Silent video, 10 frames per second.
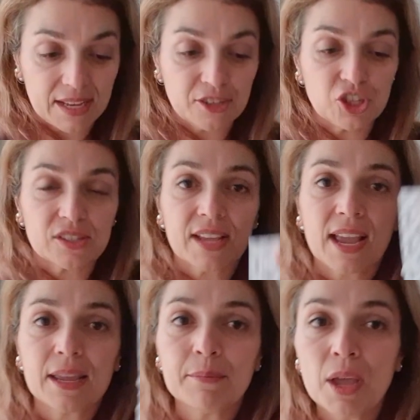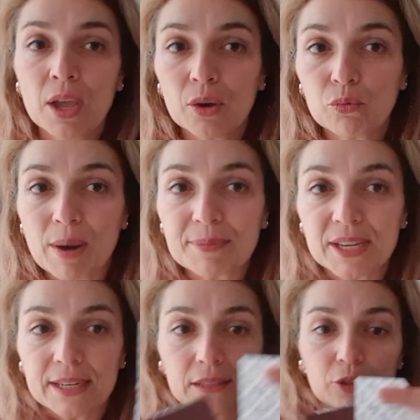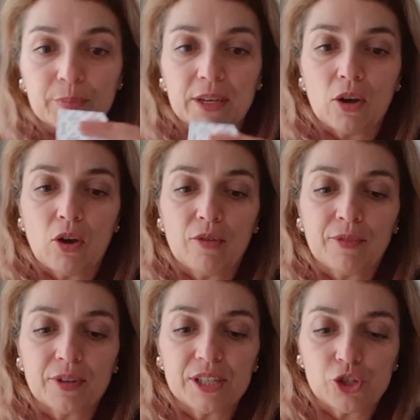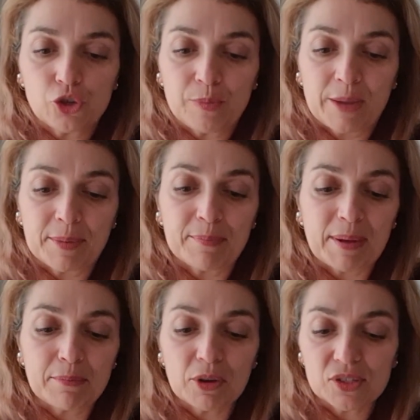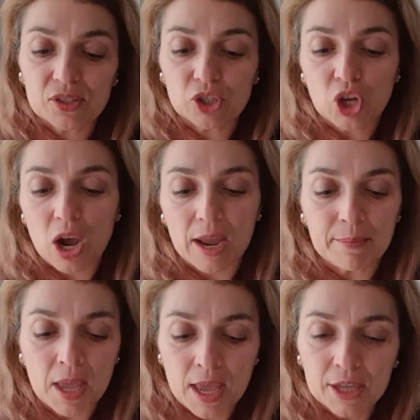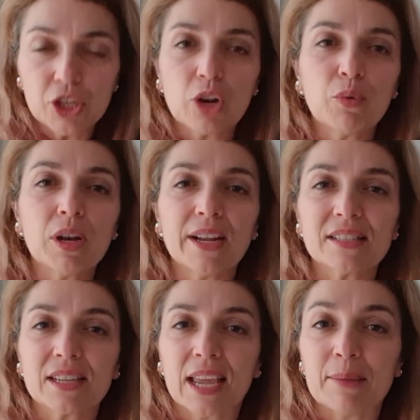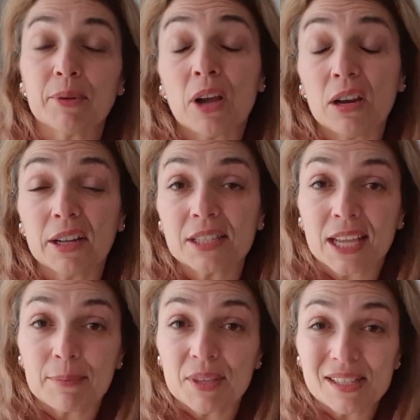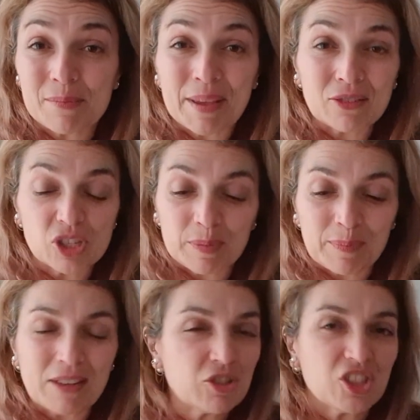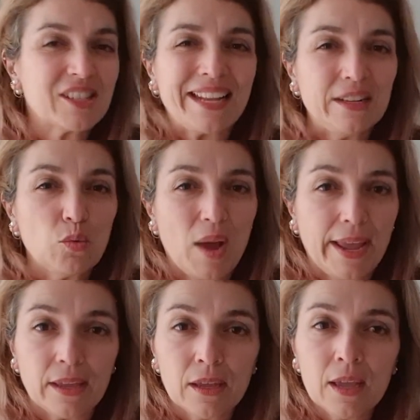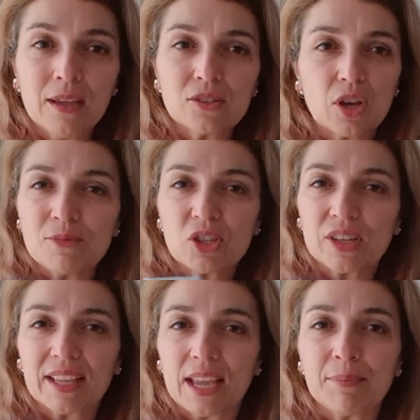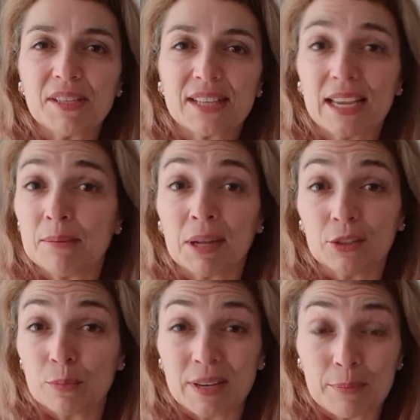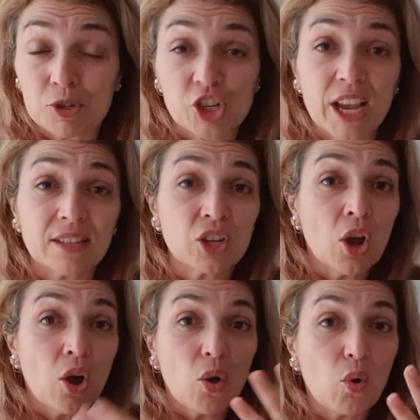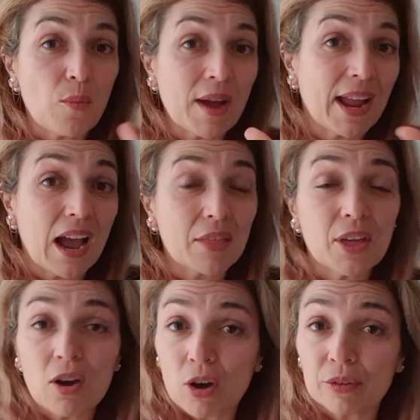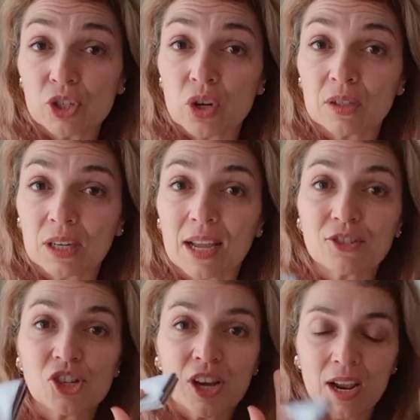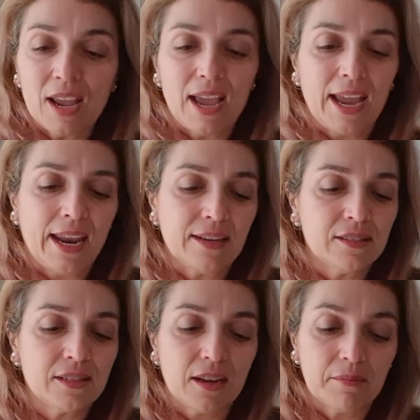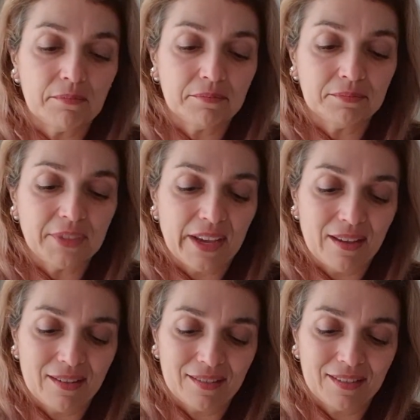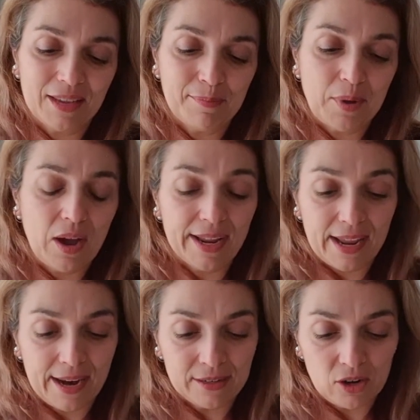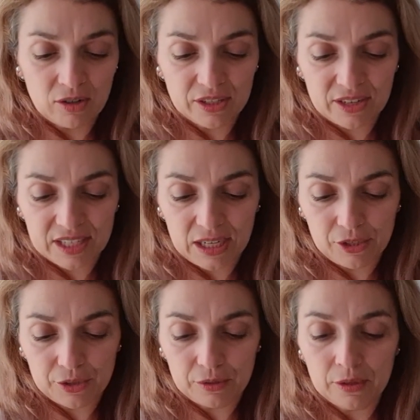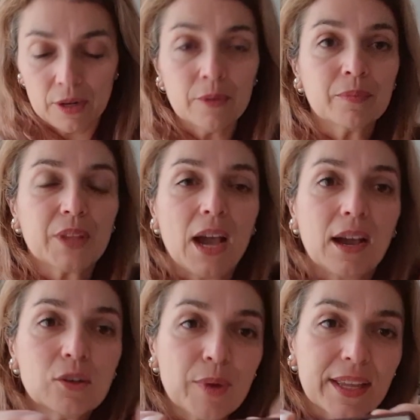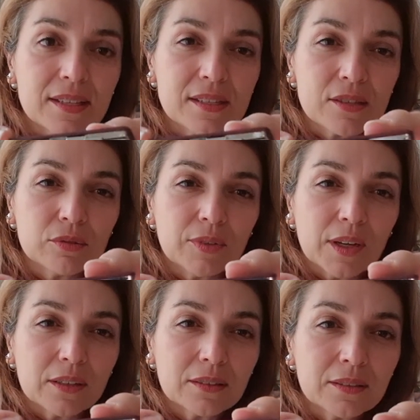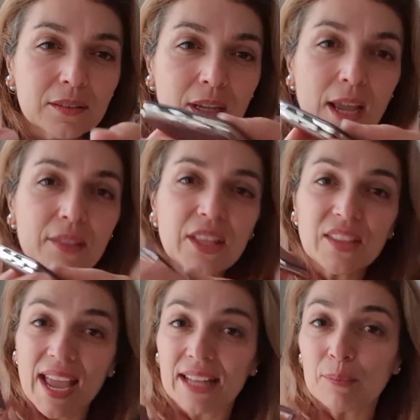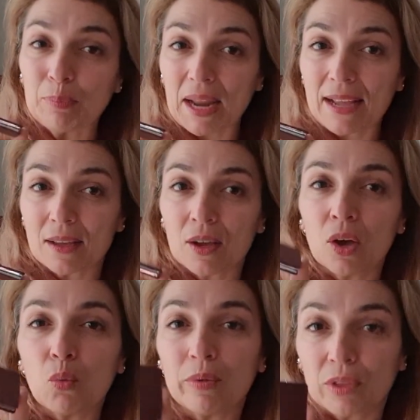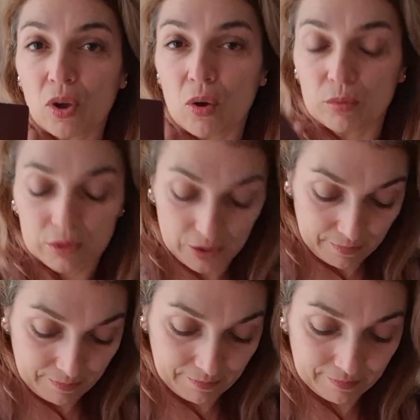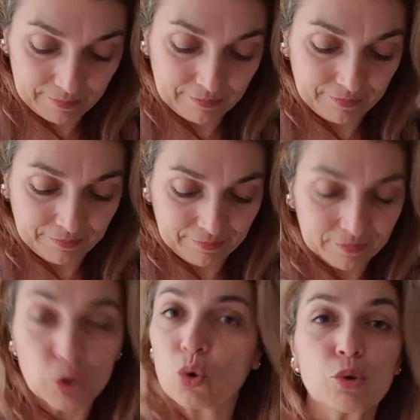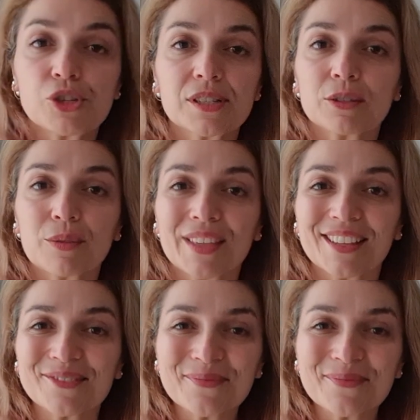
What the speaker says: It just came wrapped in a little bit of tissue paper. But most of the time, you know, we like to keep, and I like to keep things in pouches, but pouches just get in the way. So I'm just going to keep this in my little mini pochette or my other Auroton clutch, and yeah, get by. And oh, did I tell you the hardware is silver? Then they had a black with the gold. Gorgeous little thing.